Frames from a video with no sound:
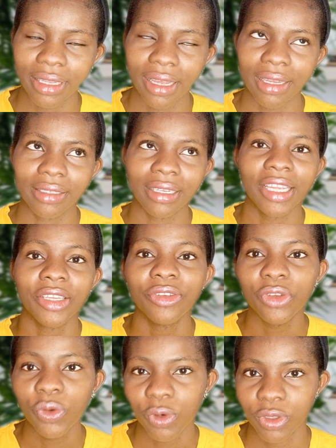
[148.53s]
and I
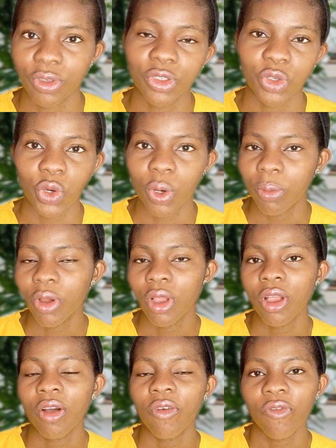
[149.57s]
knew it was going to come
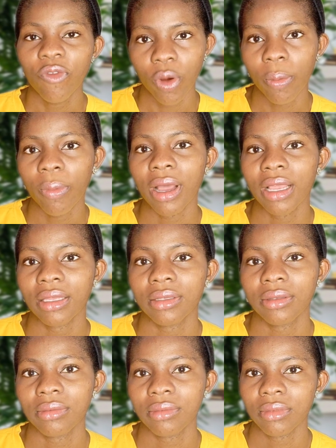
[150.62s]
from my
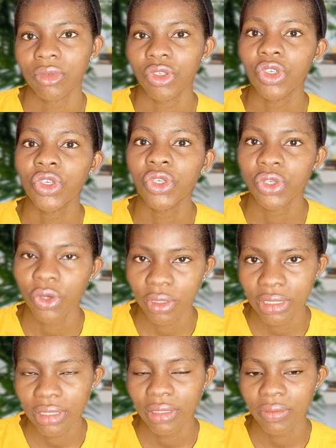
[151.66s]
short